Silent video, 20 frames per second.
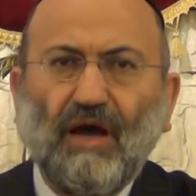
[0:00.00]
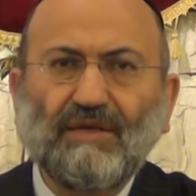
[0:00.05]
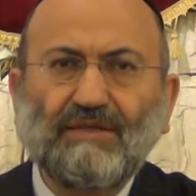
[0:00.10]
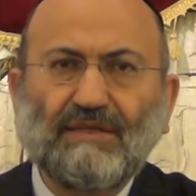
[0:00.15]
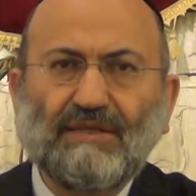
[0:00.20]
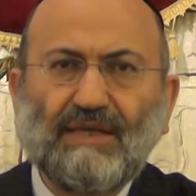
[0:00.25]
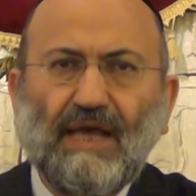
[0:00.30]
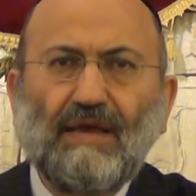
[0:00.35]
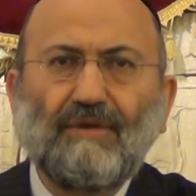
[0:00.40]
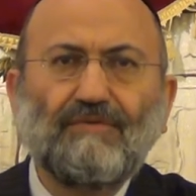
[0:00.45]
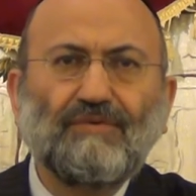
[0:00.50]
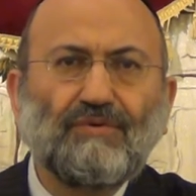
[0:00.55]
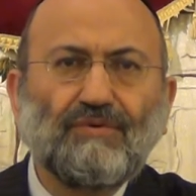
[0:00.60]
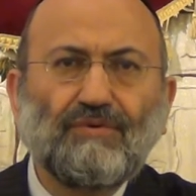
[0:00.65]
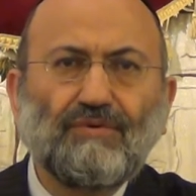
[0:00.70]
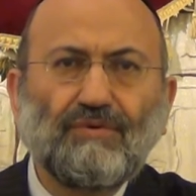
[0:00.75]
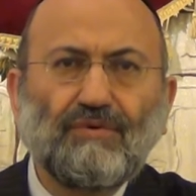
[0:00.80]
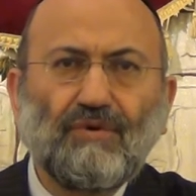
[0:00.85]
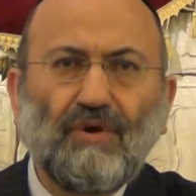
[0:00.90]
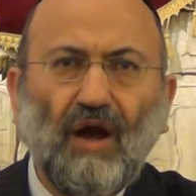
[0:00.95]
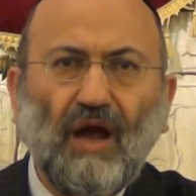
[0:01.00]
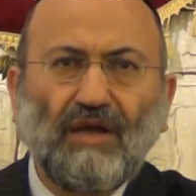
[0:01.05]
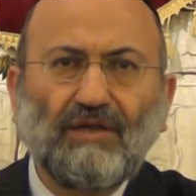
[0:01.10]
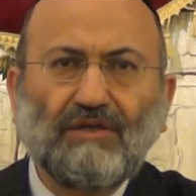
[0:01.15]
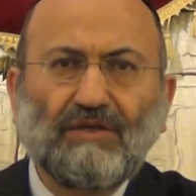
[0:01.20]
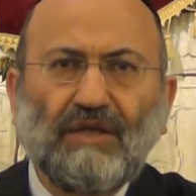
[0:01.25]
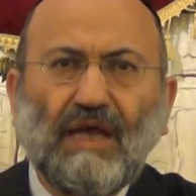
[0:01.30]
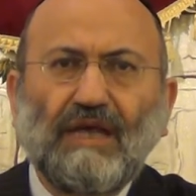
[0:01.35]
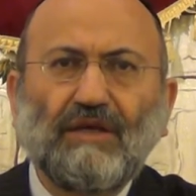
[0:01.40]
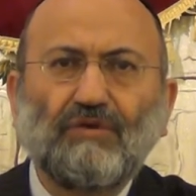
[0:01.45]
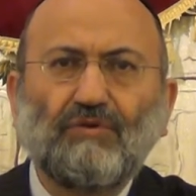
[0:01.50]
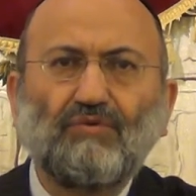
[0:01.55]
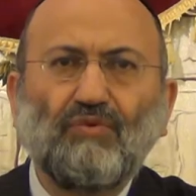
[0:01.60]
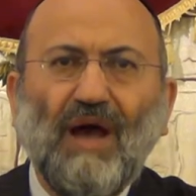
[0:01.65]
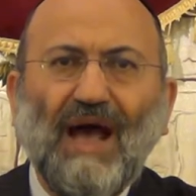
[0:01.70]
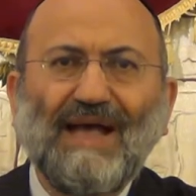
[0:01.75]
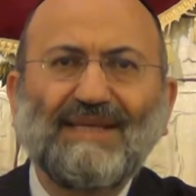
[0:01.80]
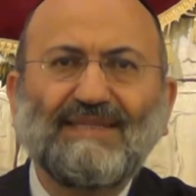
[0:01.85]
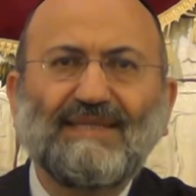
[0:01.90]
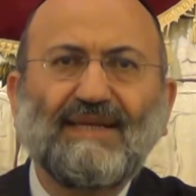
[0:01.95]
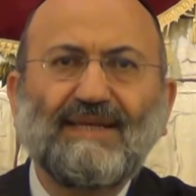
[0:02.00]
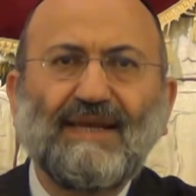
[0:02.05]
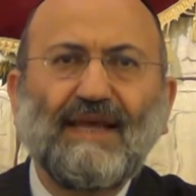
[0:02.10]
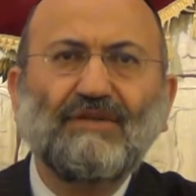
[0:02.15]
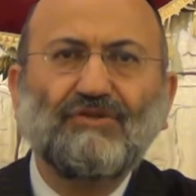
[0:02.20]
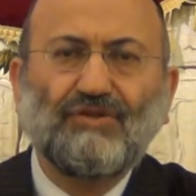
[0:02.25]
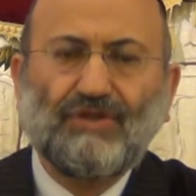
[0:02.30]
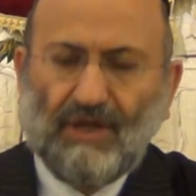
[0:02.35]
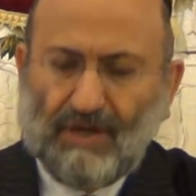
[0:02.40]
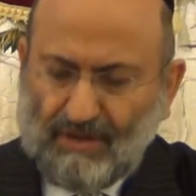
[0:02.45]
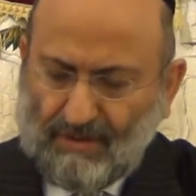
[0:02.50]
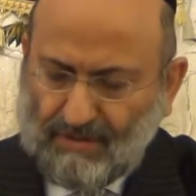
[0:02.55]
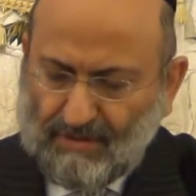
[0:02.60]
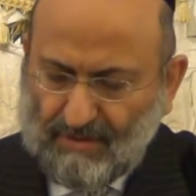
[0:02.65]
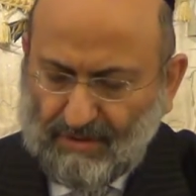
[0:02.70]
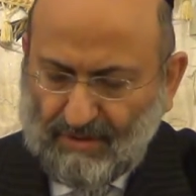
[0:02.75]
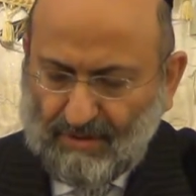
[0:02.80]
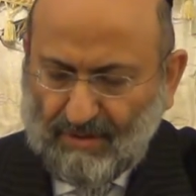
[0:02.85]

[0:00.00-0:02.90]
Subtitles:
I save you, I take you as a nation.